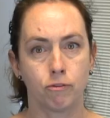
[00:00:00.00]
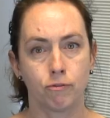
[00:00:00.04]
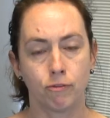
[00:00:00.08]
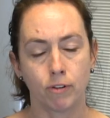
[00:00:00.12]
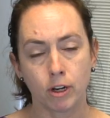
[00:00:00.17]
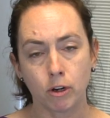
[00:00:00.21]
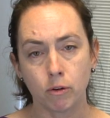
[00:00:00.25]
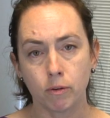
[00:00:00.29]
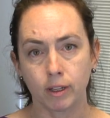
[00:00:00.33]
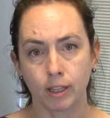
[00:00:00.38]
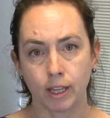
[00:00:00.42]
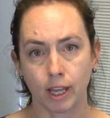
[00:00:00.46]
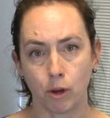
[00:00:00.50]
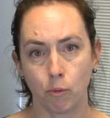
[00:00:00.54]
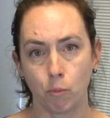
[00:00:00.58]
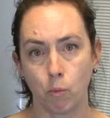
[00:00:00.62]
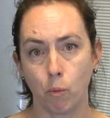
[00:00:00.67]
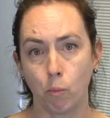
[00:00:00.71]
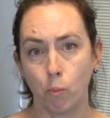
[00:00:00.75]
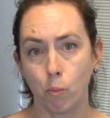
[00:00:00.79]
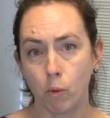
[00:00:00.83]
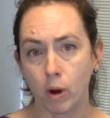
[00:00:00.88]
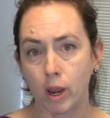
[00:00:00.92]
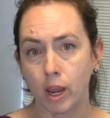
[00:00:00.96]
frequently
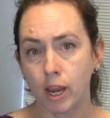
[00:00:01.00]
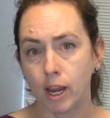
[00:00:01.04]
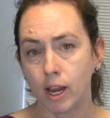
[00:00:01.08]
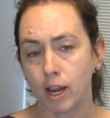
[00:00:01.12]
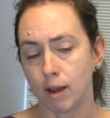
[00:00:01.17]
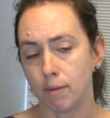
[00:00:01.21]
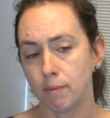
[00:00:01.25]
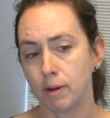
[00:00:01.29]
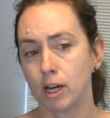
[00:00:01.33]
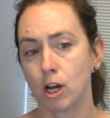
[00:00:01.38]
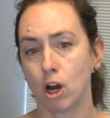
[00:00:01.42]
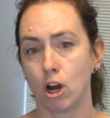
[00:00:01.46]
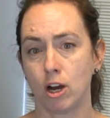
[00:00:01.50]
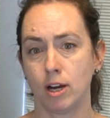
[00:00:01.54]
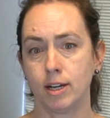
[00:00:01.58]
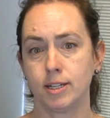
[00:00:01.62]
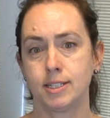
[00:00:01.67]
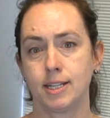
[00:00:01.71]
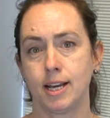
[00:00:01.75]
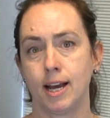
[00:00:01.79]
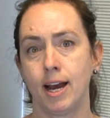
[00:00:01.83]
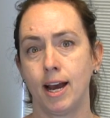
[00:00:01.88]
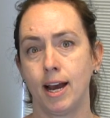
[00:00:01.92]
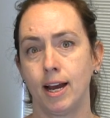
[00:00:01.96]
when we come in
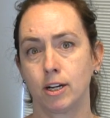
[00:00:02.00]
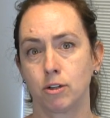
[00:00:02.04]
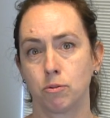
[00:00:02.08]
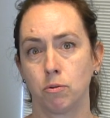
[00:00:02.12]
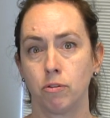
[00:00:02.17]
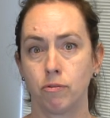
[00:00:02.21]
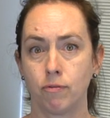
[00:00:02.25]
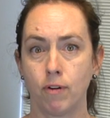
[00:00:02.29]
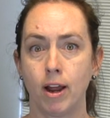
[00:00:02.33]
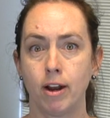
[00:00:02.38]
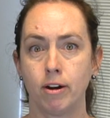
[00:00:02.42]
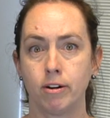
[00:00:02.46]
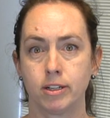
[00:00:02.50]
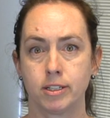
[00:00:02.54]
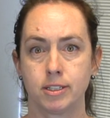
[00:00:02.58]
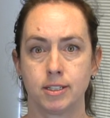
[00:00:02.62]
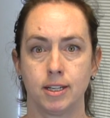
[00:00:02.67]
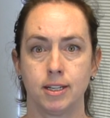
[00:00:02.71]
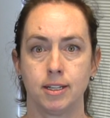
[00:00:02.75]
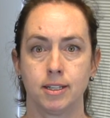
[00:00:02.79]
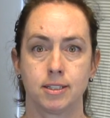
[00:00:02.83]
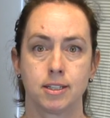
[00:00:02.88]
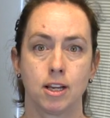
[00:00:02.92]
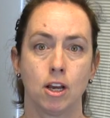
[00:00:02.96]
contact with
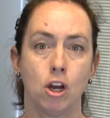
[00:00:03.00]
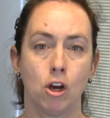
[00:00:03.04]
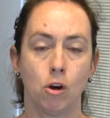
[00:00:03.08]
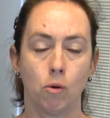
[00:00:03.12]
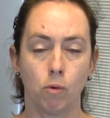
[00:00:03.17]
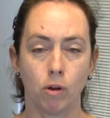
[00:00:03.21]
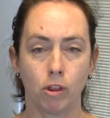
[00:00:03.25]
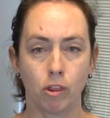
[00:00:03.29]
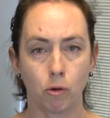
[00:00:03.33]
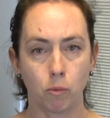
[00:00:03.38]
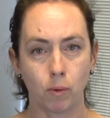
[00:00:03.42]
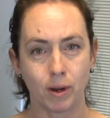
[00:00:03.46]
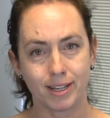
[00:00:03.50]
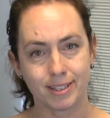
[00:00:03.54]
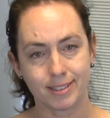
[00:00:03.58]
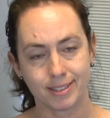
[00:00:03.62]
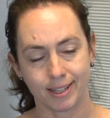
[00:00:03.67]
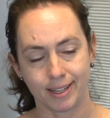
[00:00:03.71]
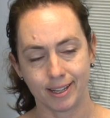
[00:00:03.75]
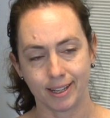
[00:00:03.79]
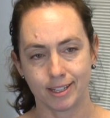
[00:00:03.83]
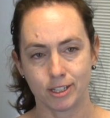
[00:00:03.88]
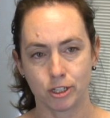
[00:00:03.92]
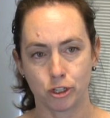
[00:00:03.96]
viruses, one of the ways they
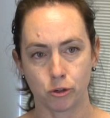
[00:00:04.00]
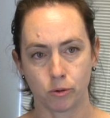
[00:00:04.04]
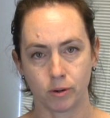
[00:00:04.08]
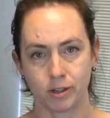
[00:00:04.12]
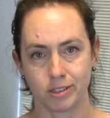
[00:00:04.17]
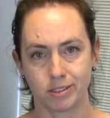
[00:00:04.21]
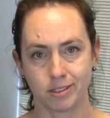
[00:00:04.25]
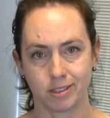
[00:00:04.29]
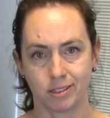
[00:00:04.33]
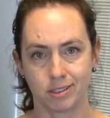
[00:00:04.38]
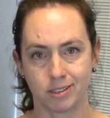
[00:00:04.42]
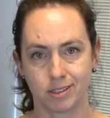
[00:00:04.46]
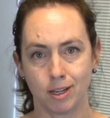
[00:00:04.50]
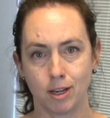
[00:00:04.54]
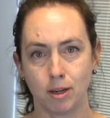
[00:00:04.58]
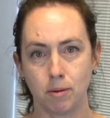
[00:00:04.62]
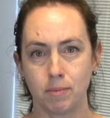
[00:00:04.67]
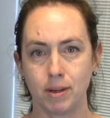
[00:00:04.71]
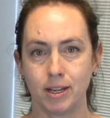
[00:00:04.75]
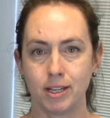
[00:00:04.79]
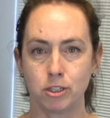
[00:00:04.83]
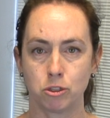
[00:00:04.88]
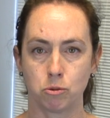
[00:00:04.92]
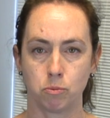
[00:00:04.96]
get into our system
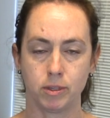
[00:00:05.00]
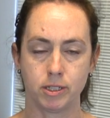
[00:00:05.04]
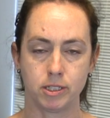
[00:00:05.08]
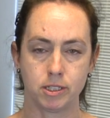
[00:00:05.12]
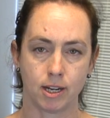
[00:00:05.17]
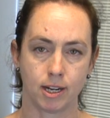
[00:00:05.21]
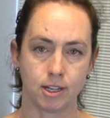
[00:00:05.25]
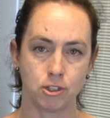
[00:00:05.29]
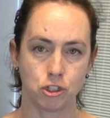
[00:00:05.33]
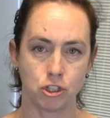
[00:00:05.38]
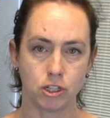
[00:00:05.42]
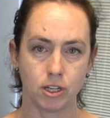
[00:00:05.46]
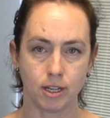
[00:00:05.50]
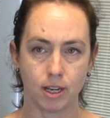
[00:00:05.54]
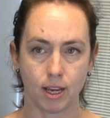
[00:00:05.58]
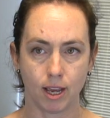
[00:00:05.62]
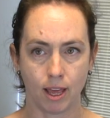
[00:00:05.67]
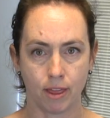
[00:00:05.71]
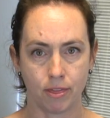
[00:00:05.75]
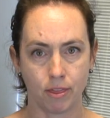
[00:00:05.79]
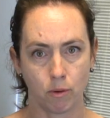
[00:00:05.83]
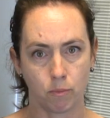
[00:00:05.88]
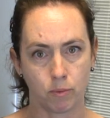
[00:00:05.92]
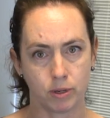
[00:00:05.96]
is we touch it
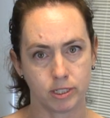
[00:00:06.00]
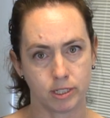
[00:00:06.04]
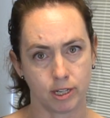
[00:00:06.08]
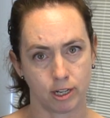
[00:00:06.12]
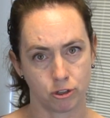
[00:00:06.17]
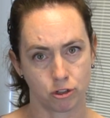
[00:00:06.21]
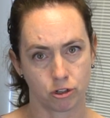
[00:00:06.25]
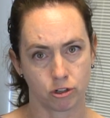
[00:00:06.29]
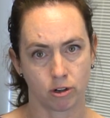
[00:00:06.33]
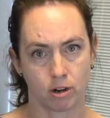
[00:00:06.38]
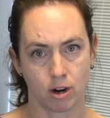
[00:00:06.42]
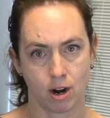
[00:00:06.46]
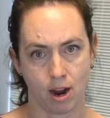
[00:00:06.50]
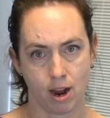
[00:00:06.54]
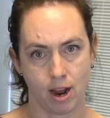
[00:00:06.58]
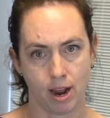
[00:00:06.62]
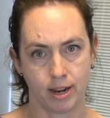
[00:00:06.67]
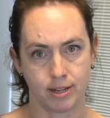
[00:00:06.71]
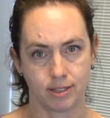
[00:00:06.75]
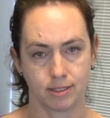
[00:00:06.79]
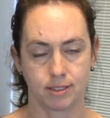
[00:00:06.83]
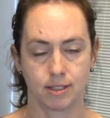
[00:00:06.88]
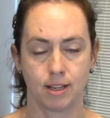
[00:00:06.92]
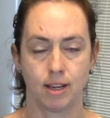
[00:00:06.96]
and then we touch our
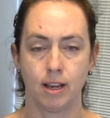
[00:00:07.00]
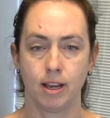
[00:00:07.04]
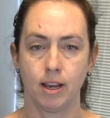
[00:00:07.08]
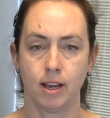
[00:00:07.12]
eyes.